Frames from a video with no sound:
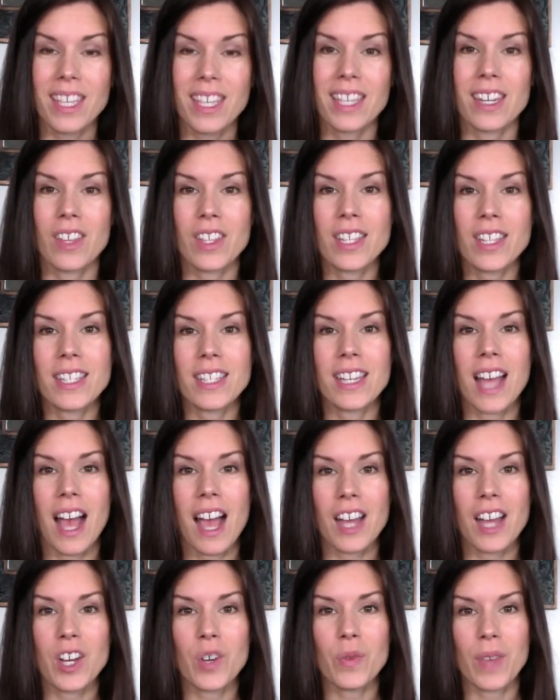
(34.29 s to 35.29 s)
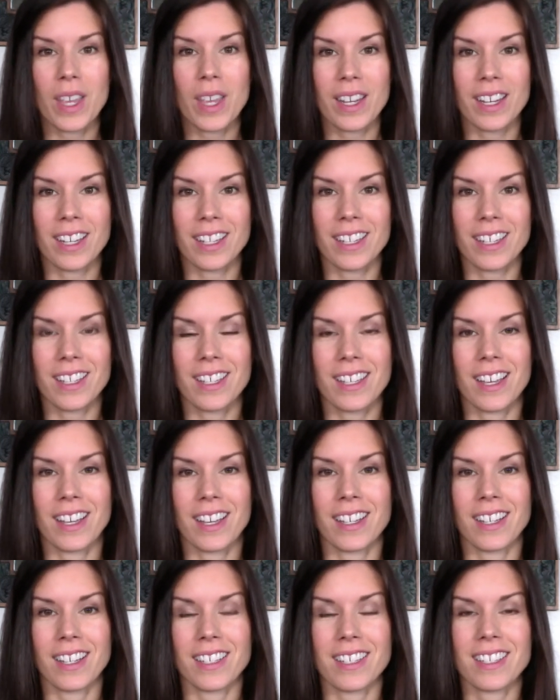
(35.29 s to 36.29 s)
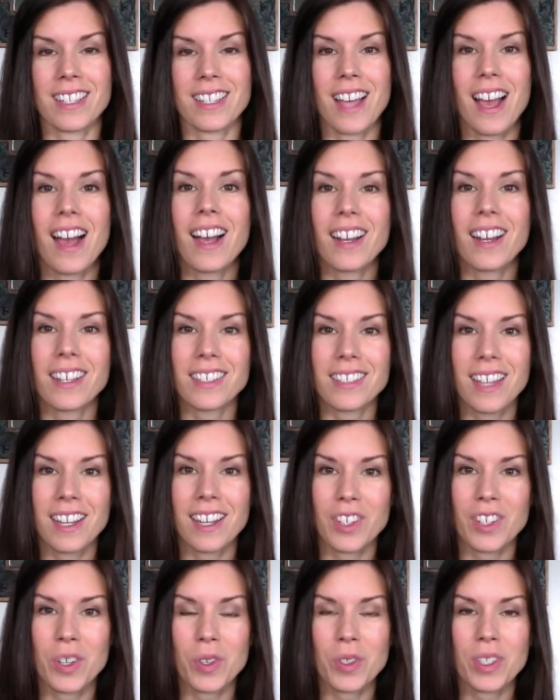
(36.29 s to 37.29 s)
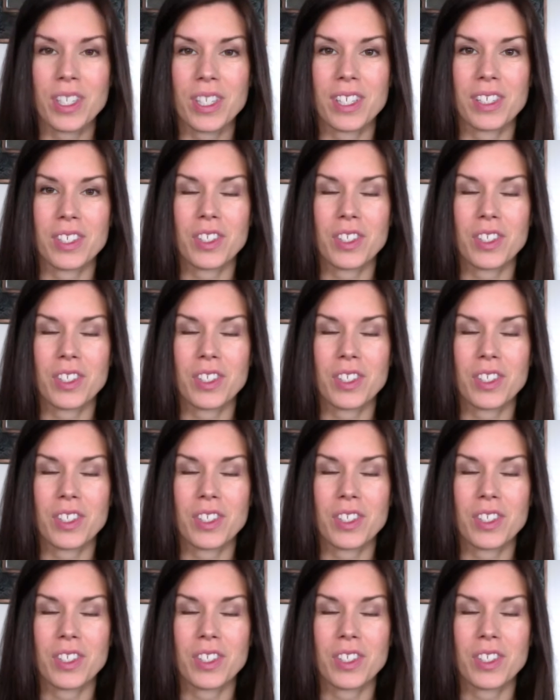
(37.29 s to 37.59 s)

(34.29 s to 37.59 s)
Now this is an Ayurvedic tongue diagnosis.